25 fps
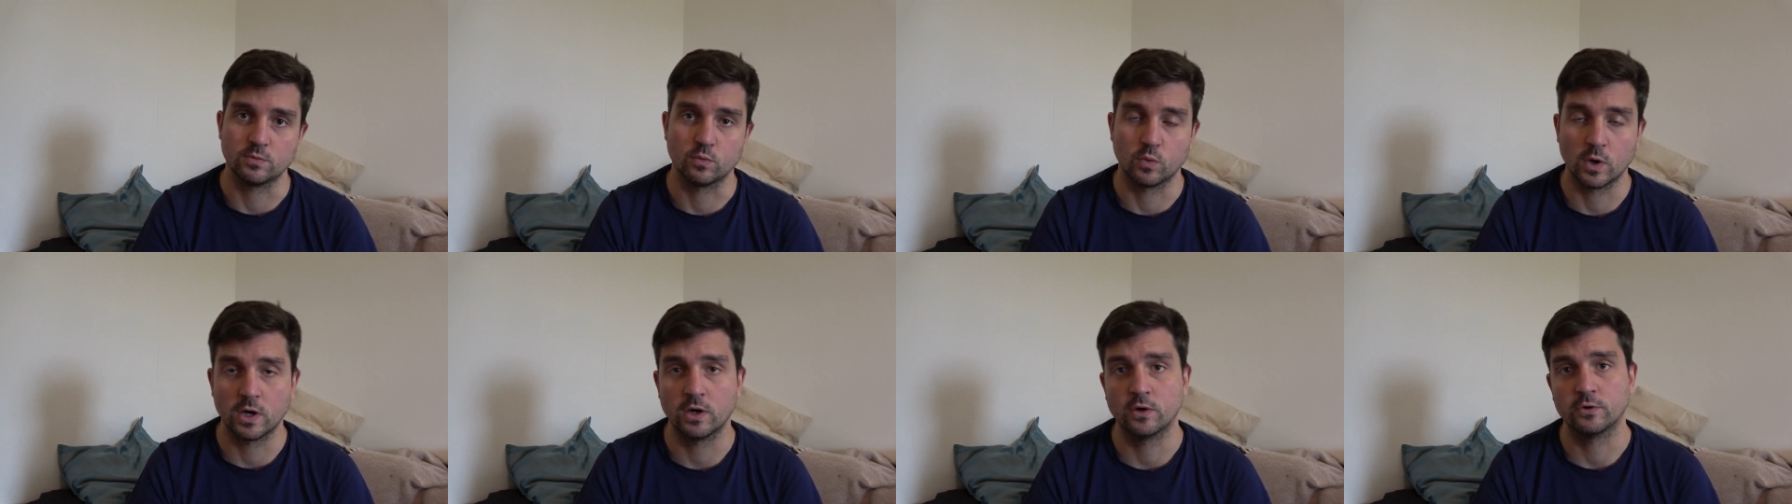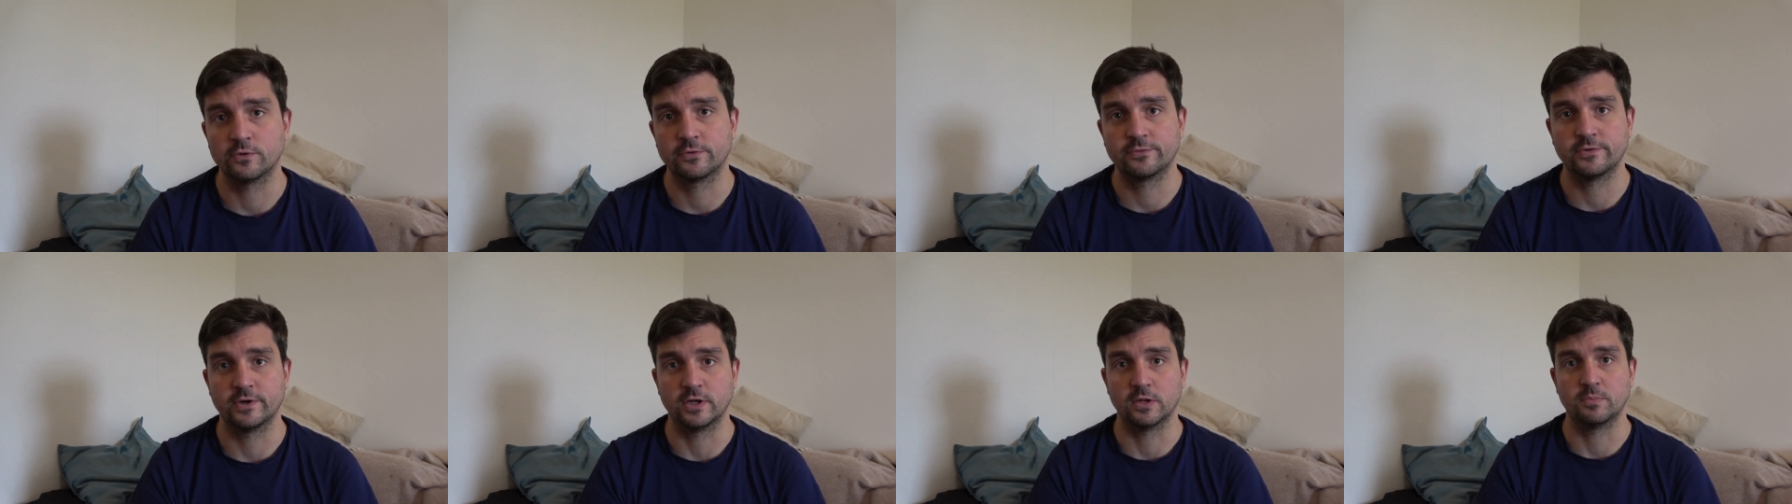
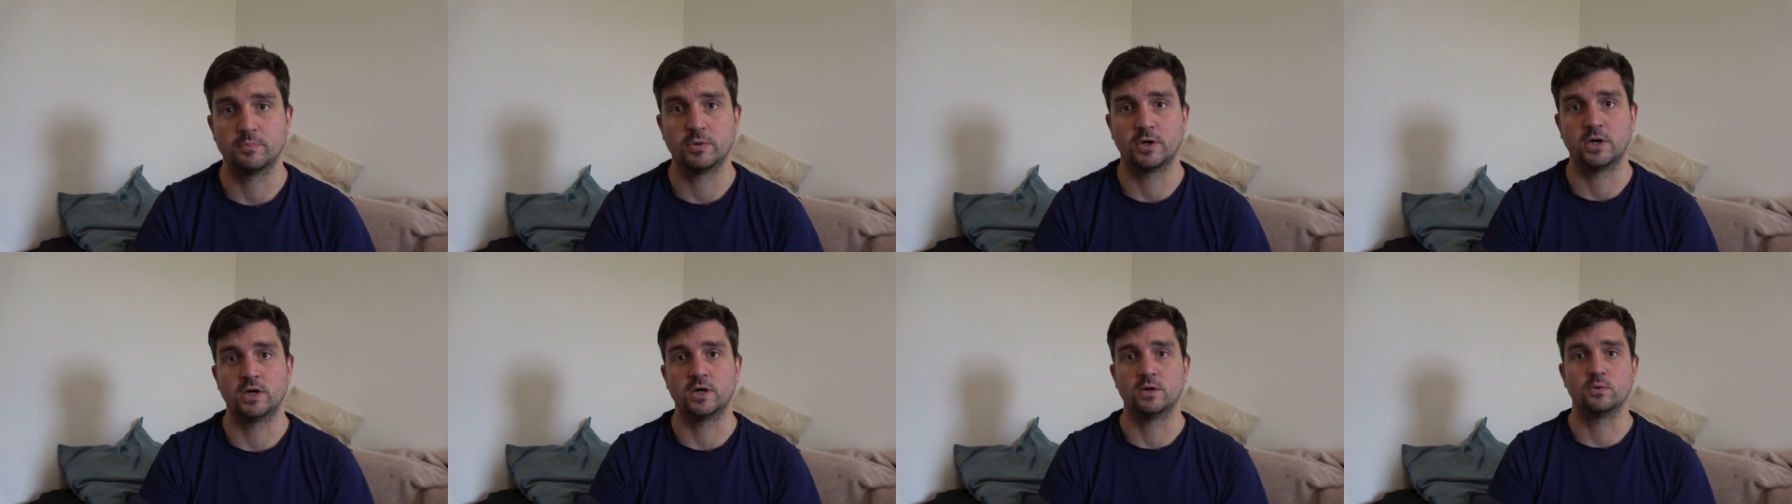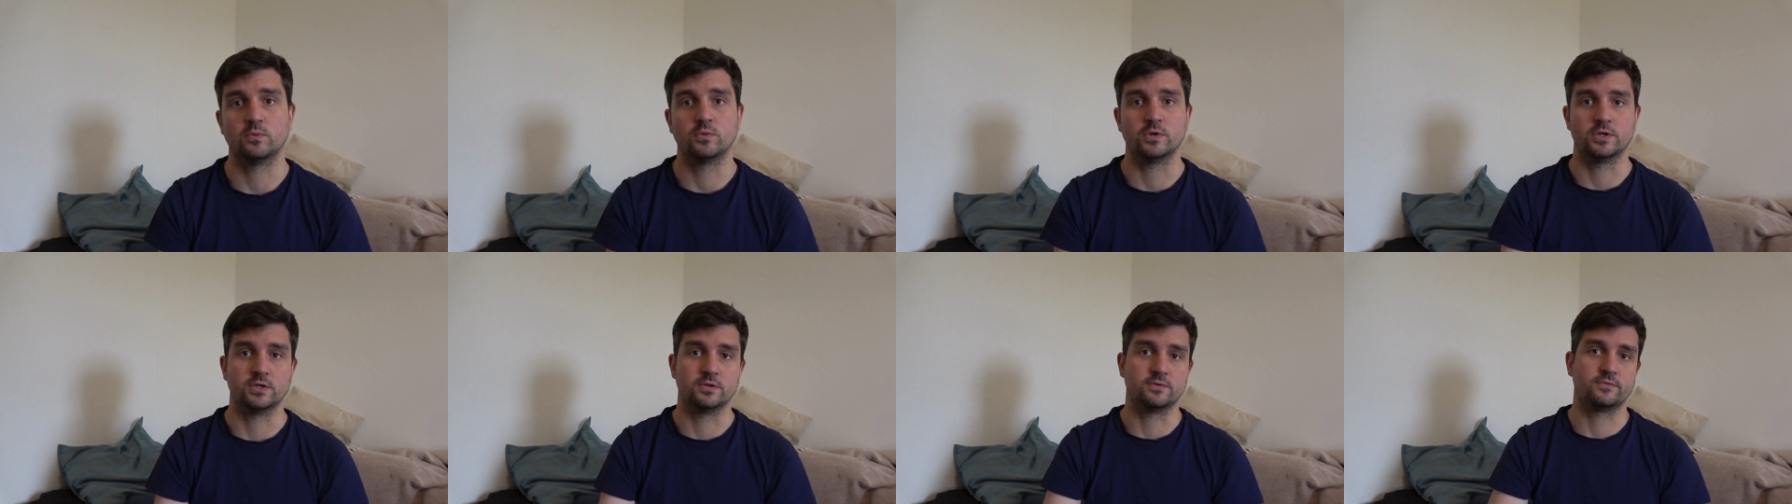world fell
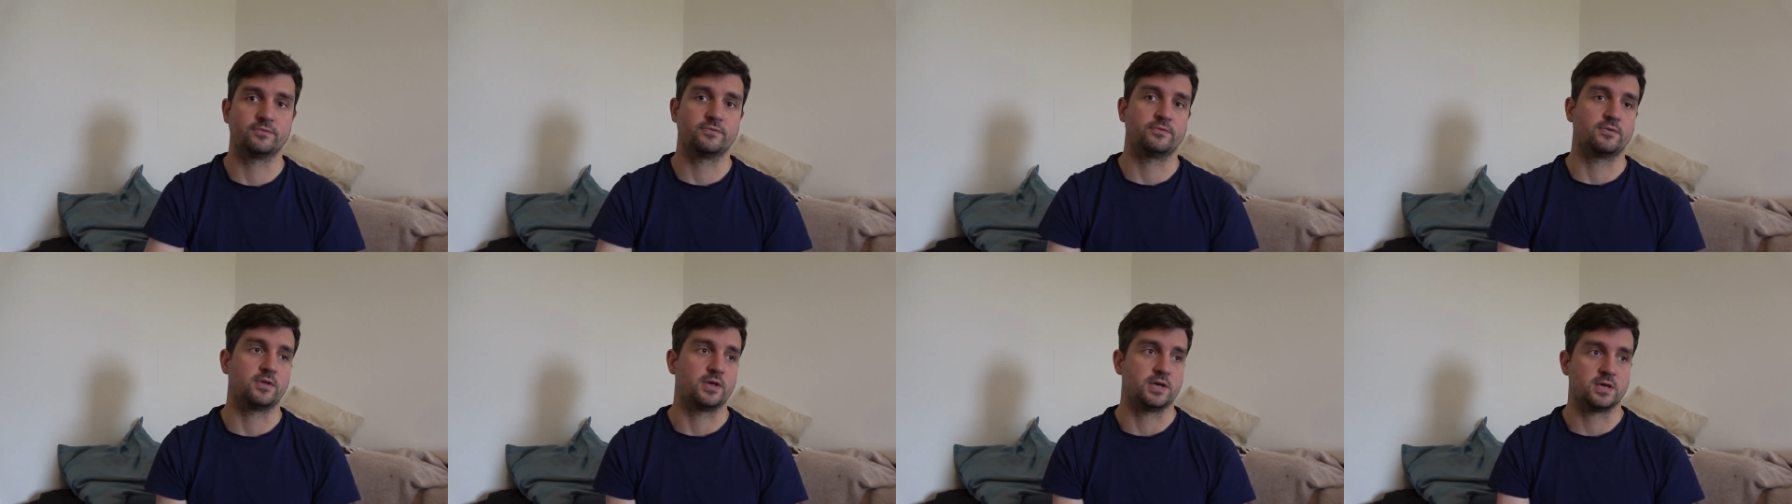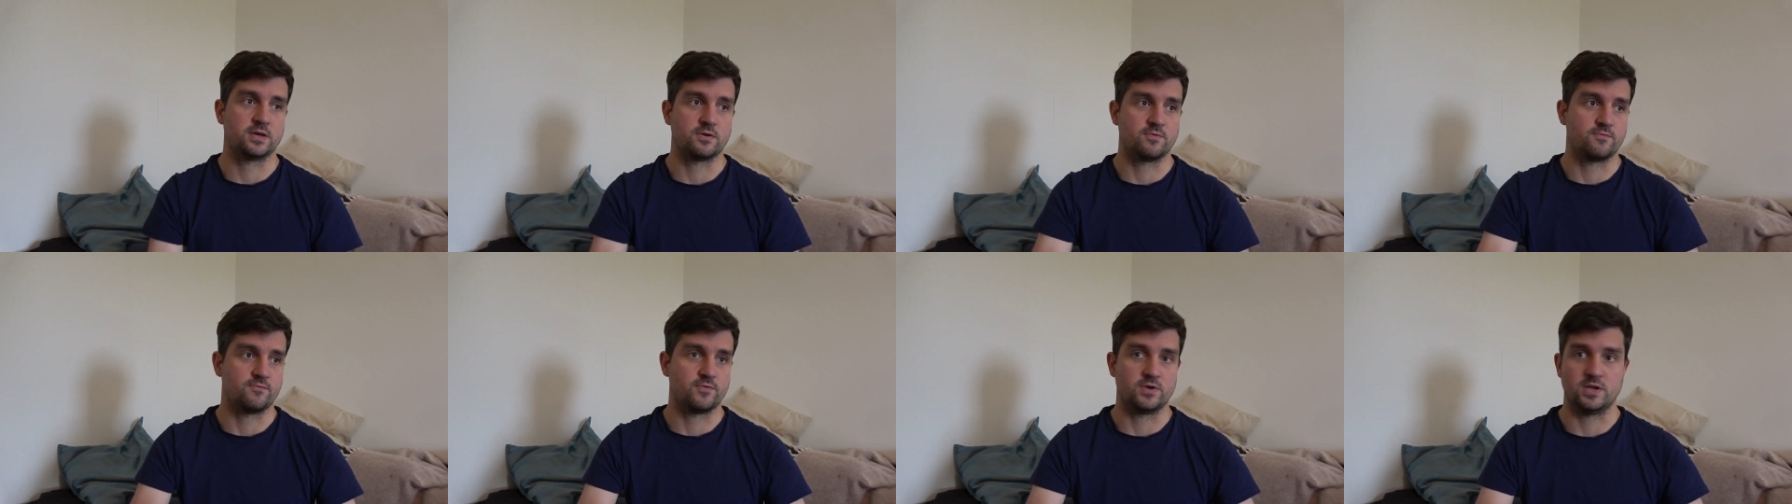apart with
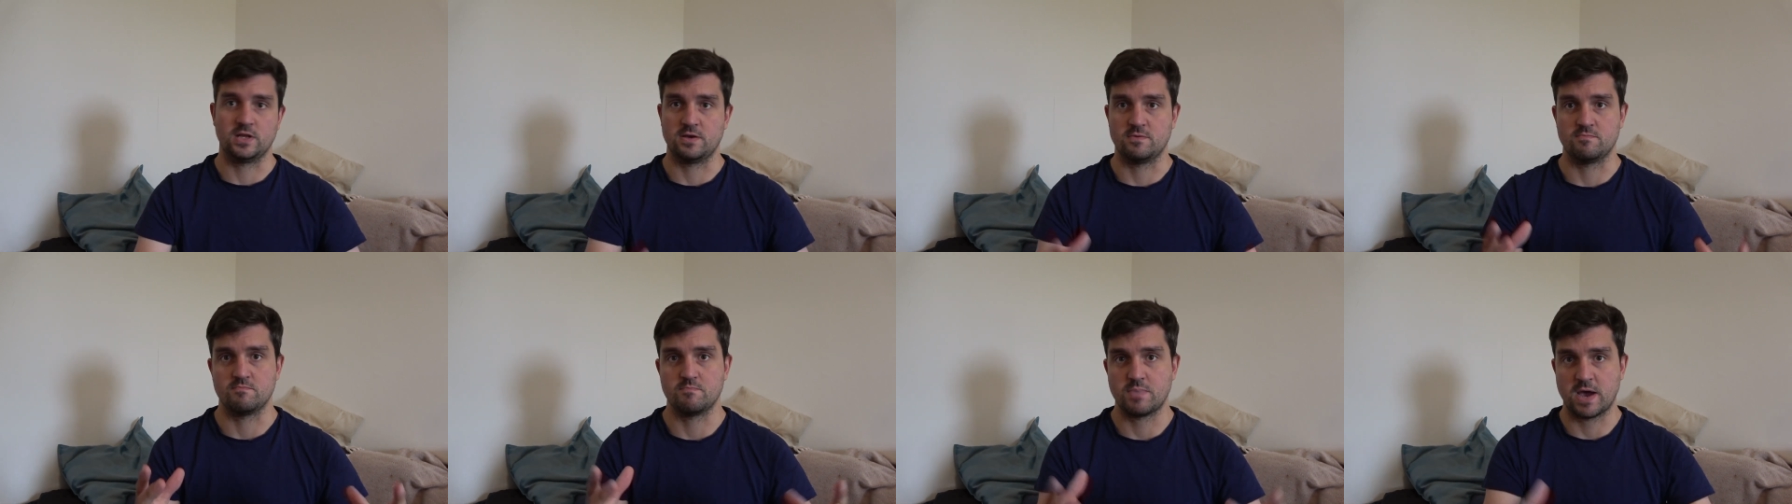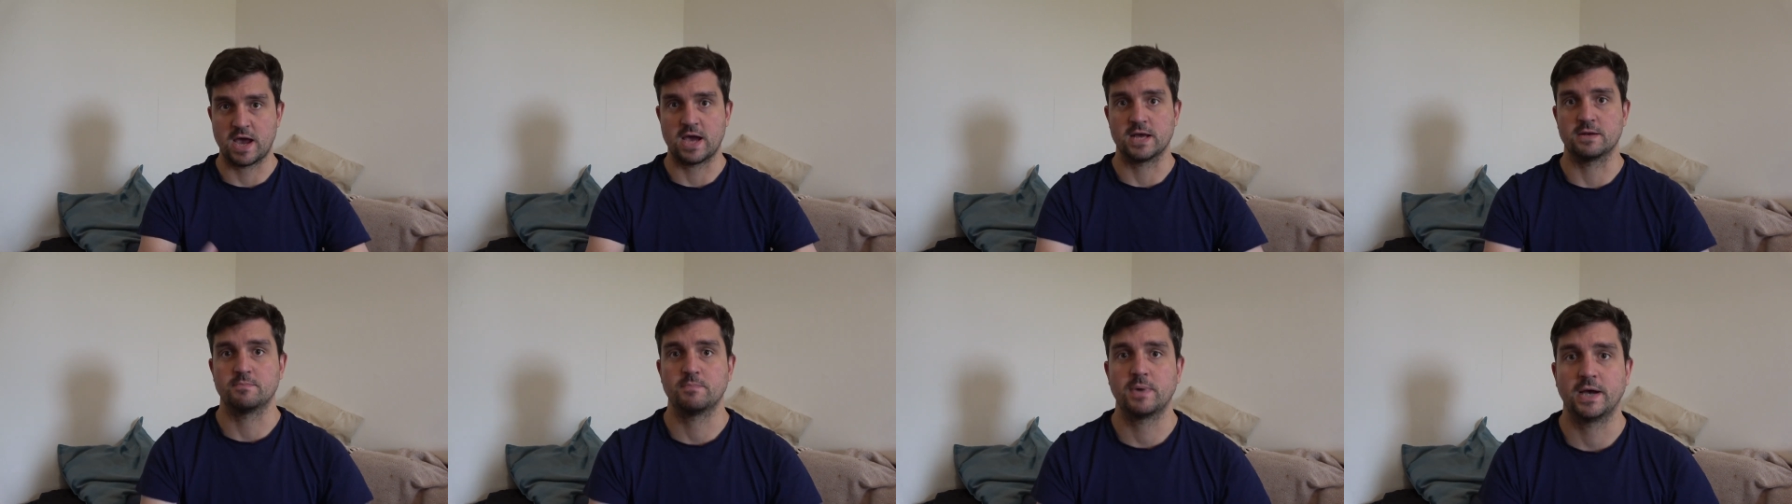like a really
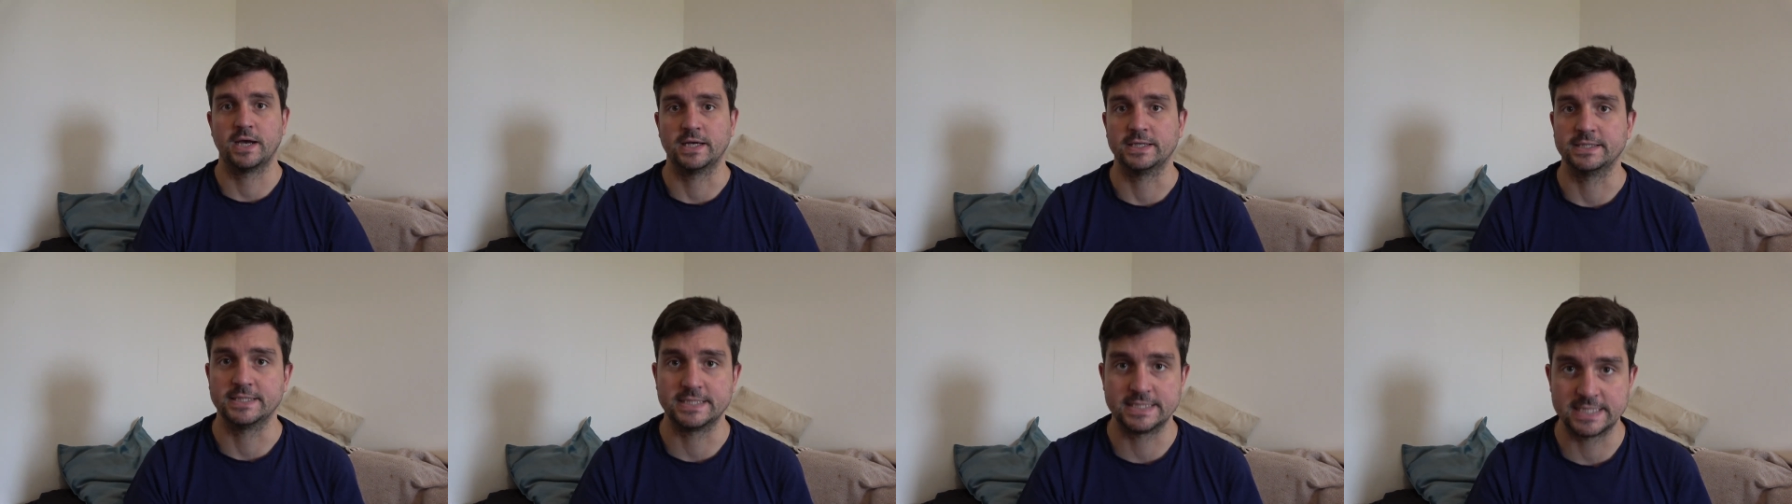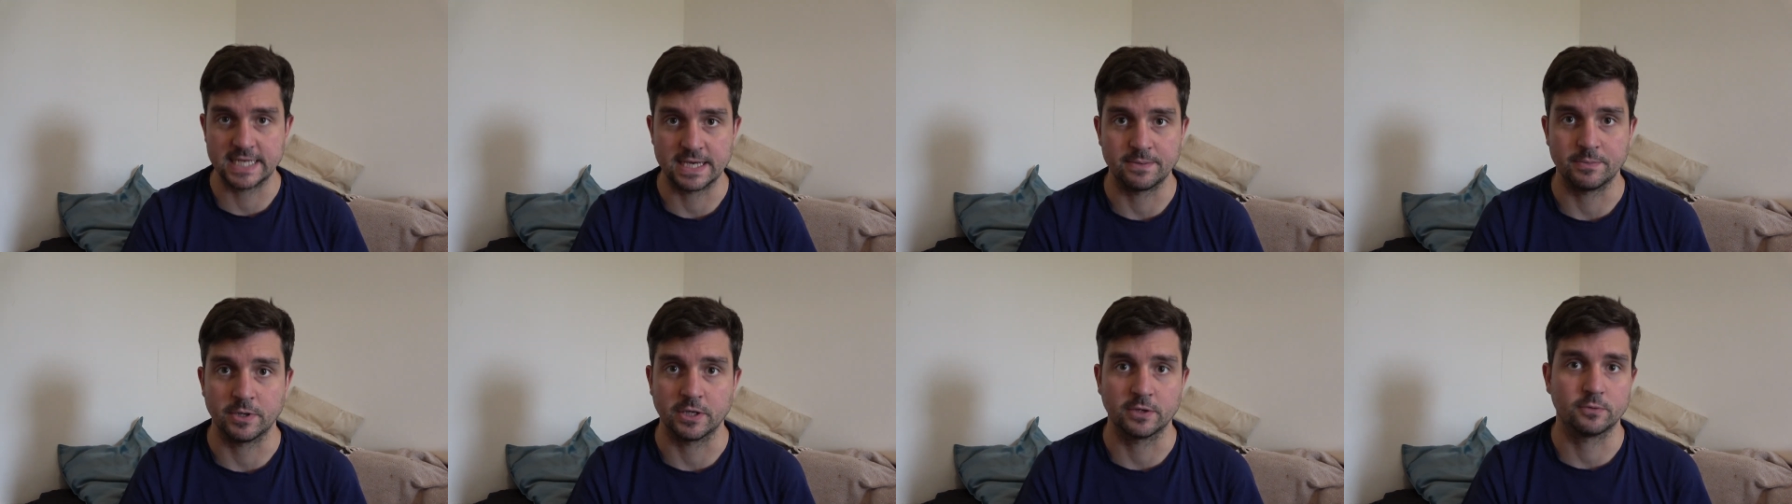bad
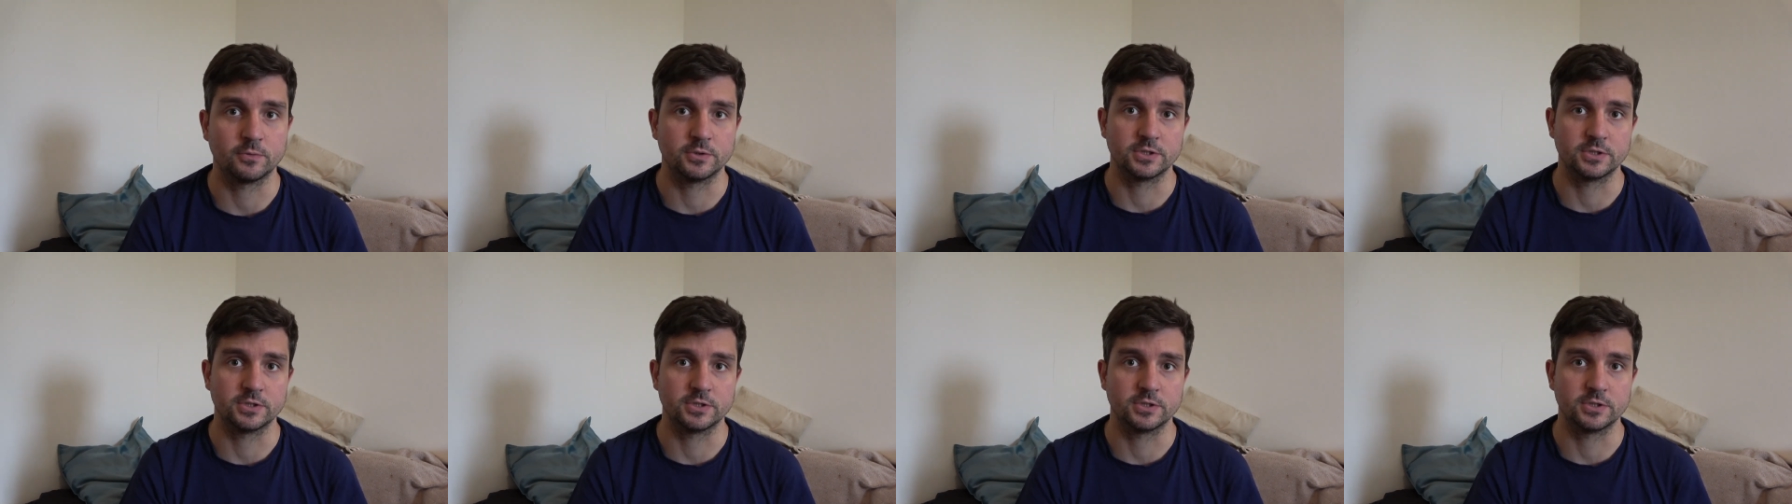pandemic,